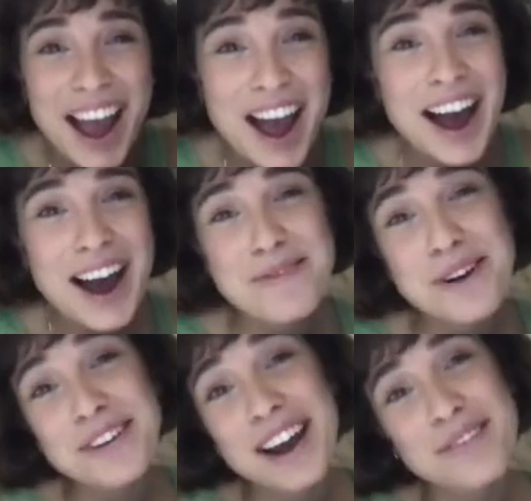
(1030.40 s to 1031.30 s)
I
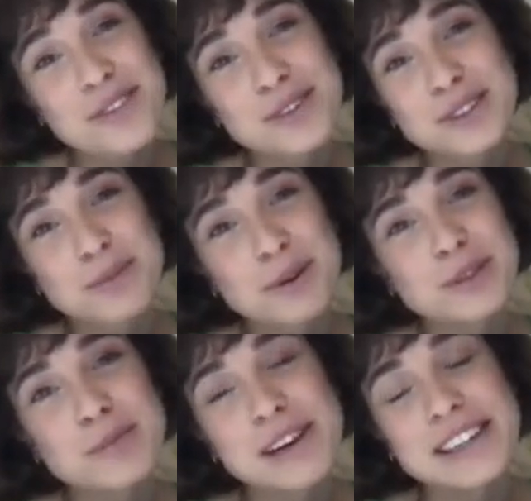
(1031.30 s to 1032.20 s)
won't have the
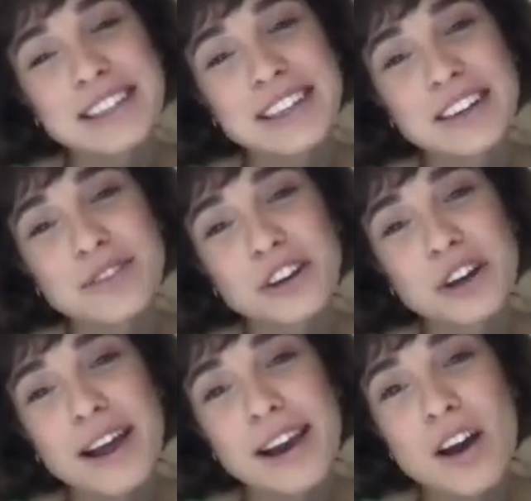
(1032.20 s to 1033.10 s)
responsibility of,
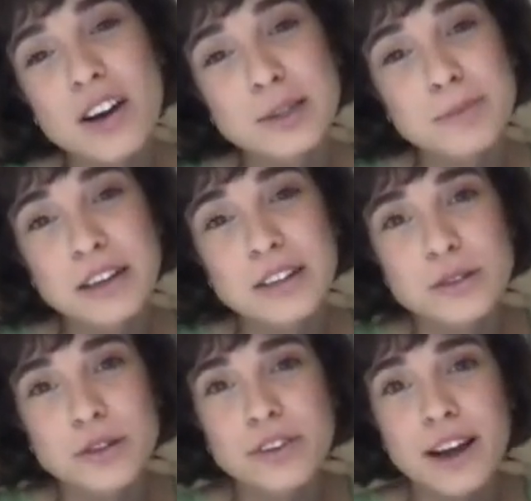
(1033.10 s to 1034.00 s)
that last minute
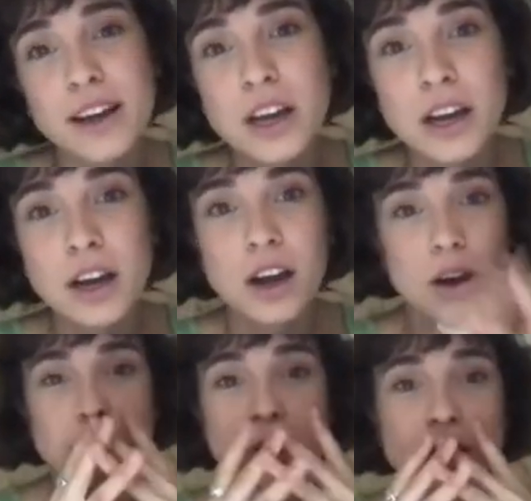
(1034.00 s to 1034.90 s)
sort of like,
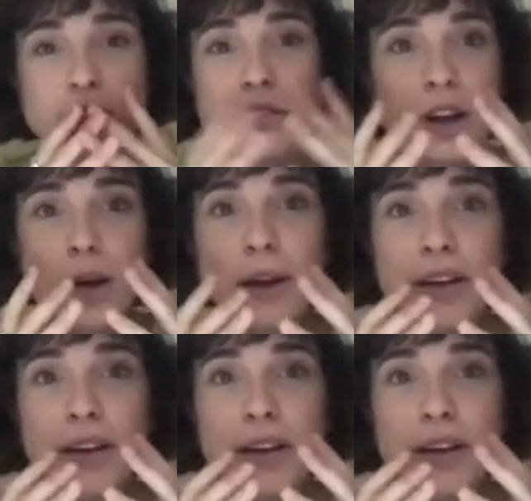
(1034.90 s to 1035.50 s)
oh my God, am I